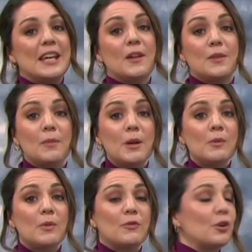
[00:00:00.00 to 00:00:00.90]
At the
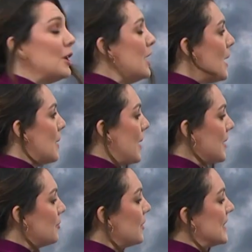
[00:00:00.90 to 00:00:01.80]
moment, we've got a
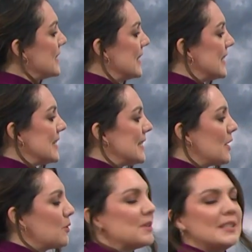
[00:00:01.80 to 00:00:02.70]
band of rain sinking
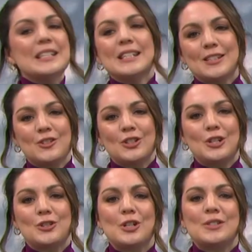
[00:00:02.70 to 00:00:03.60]
southwards, then the
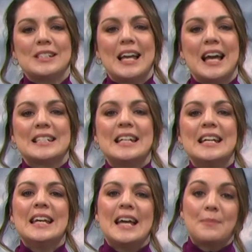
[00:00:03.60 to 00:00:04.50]
sunshine shows its hand,
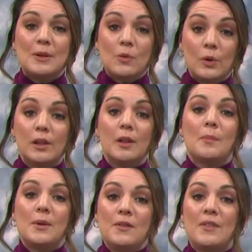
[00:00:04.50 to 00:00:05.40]
but it will
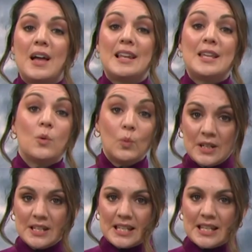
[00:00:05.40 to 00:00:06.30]
be fairly
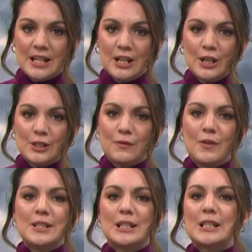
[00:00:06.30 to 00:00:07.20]
windy. So
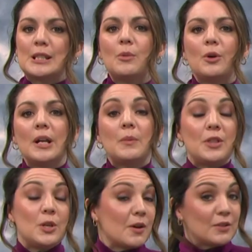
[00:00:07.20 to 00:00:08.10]
first thing this morning,
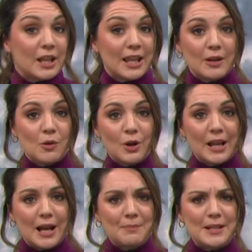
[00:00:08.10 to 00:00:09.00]
whether you have clear or
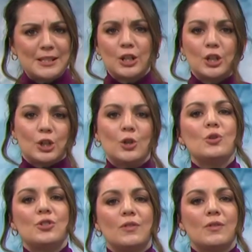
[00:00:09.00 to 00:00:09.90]
cloud, makes a
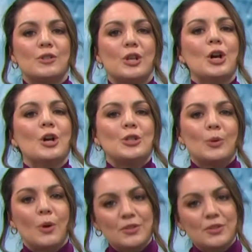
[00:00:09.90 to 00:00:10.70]
huge difference to our